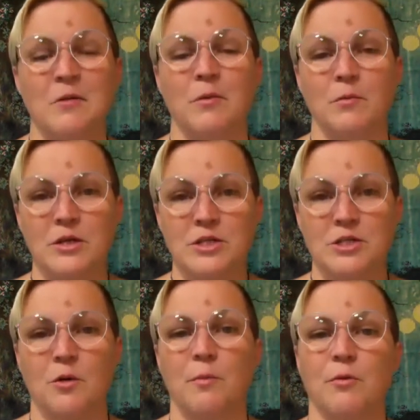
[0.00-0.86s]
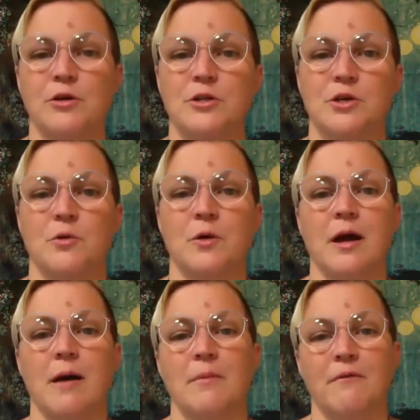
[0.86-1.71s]
When we show up, we're showing
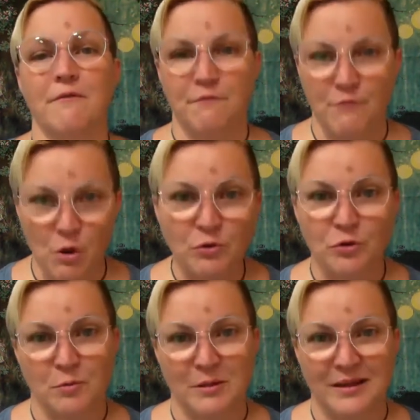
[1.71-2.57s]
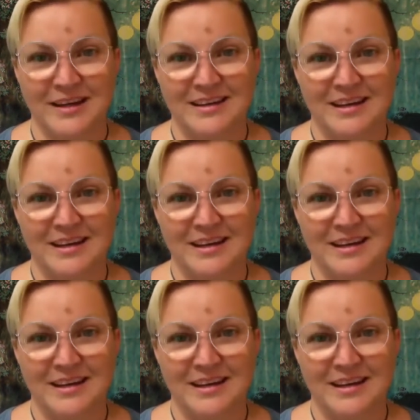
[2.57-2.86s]
up vulnerably